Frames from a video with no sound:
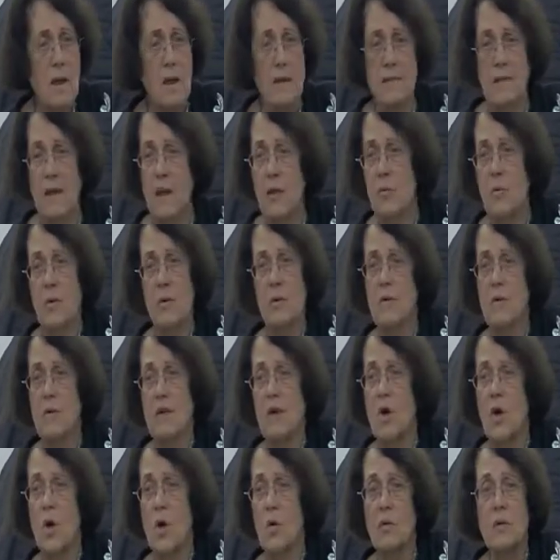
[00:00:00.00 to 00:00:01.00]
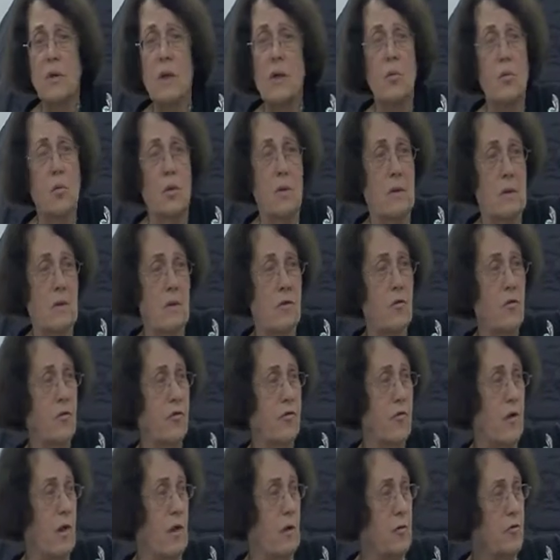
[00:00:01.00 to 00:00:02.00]
They weren't the only ones who
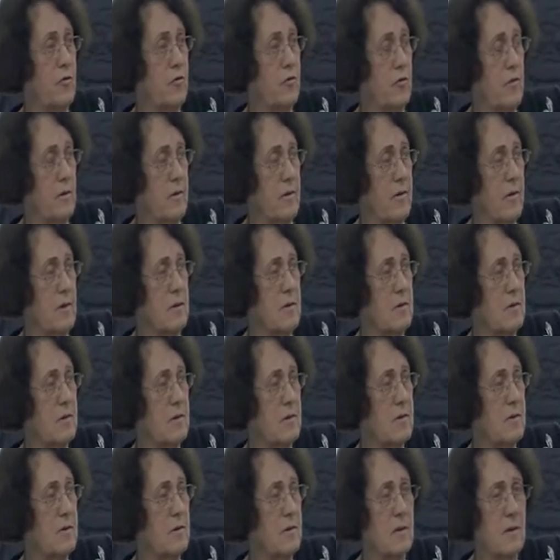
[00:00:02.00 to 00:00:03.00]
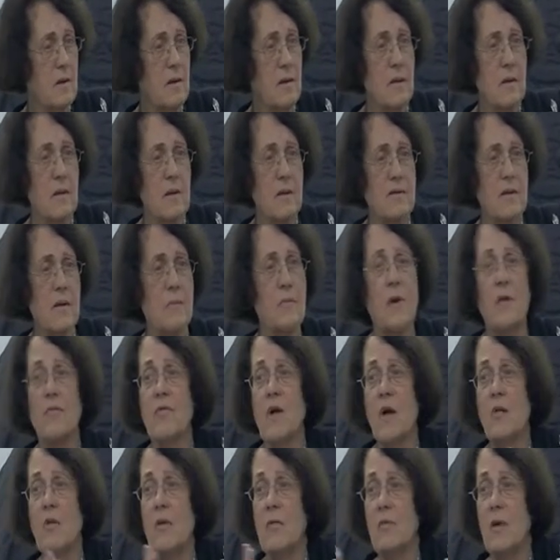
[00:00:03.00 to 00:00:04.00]
fell for this. Some
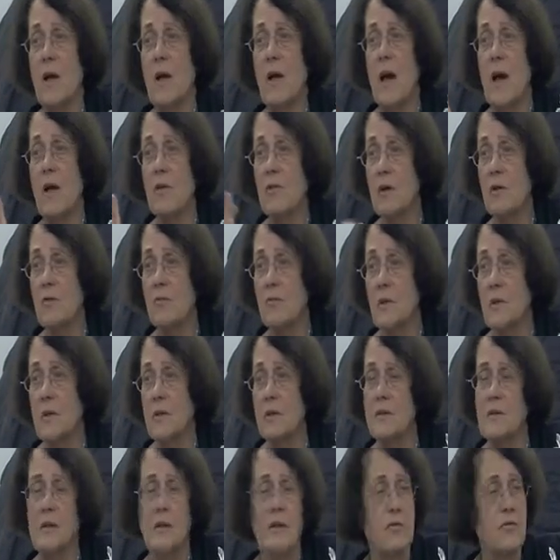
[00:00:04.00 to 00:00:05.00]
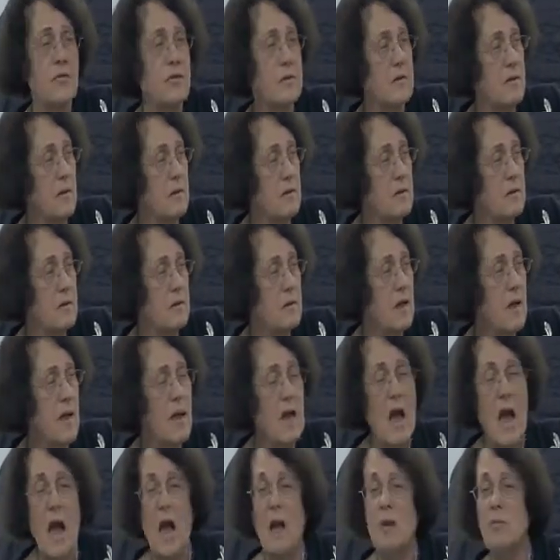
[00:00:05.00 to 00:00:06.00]
of our other relatives did.
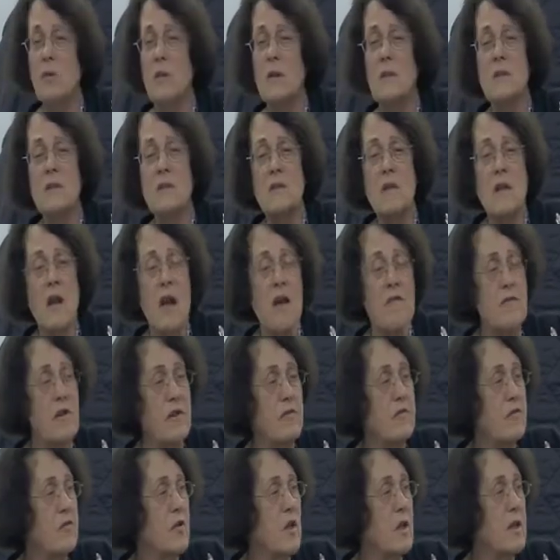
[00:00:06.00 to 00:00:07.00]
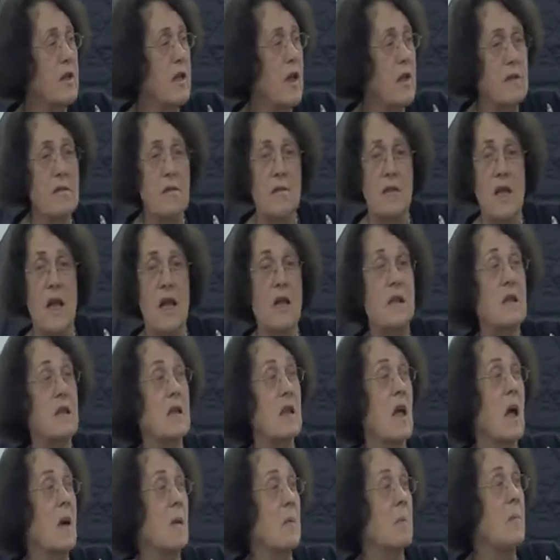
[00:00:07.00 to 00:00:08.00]
I will never forget
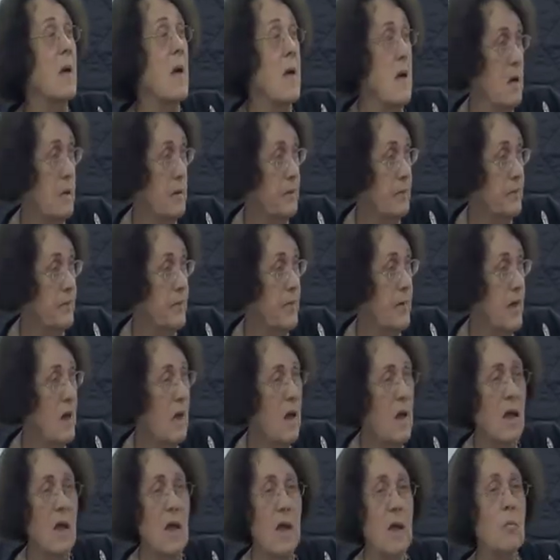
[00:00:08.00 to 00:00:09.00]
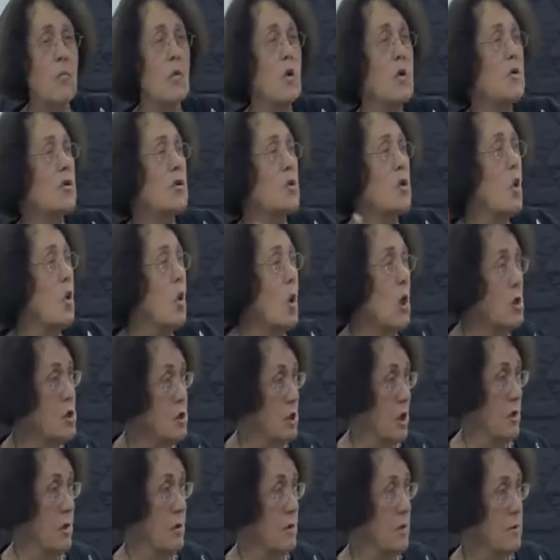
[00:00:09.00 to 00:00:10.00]
that young man. He was
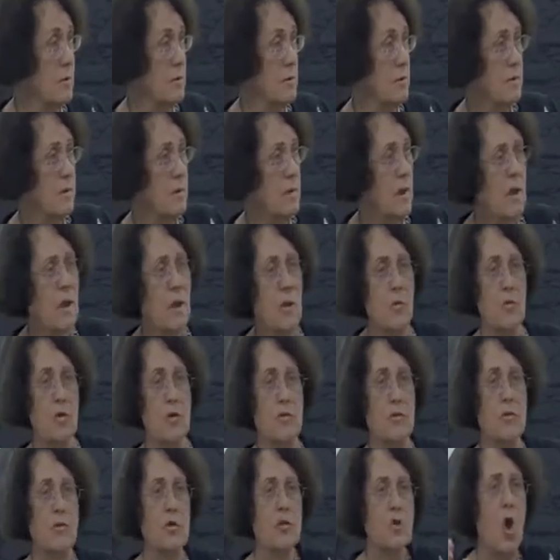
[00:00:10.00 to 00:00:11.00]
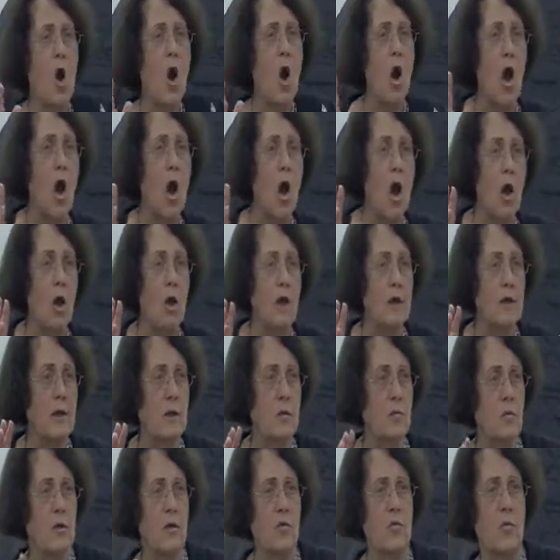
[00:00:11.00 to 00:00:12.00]
gorgeous. He was tall,
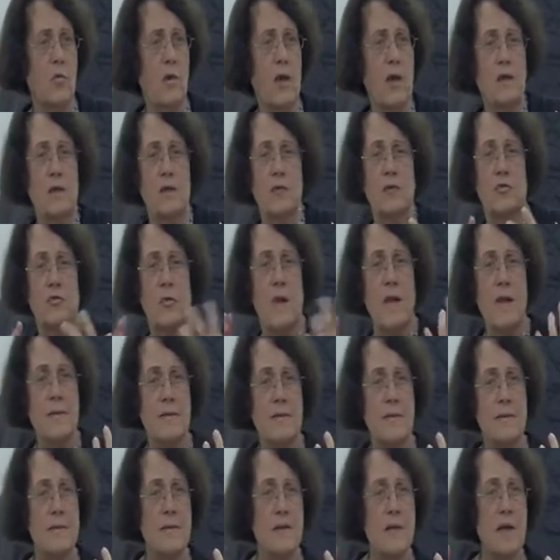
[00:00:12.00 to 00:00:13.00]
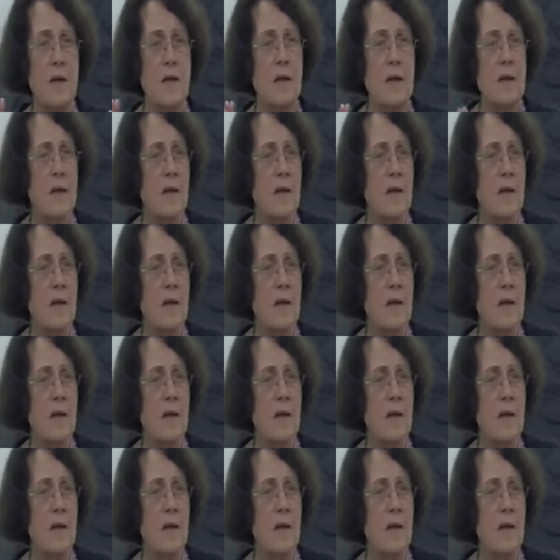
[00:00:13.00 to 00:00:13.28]
he was well dressed.